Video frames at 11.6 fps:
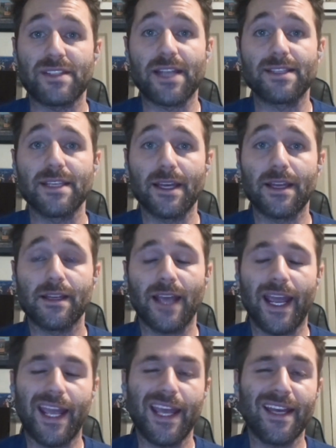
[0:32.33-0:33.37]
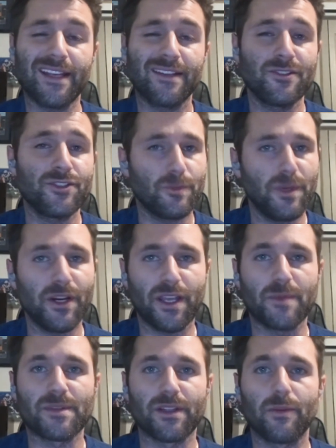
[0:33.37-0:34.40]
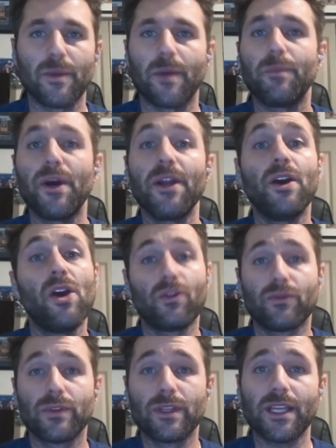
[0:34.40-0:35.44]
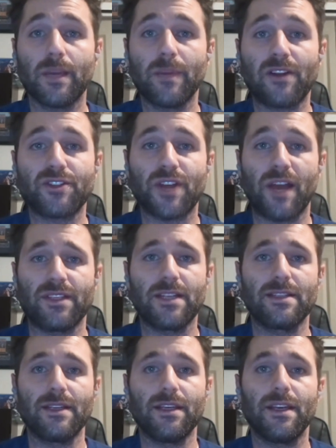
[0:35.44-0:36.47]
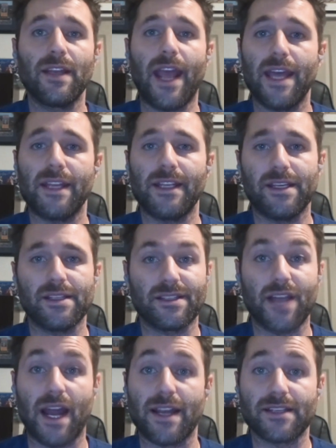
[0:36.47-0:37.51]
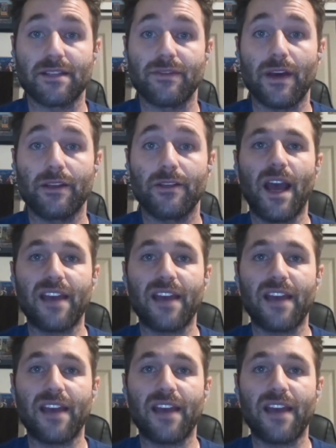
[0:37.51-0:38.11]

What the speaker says: Etienne and Jahmyr Gibbs a little bit, but really about Travis Etienne and his dynasty value.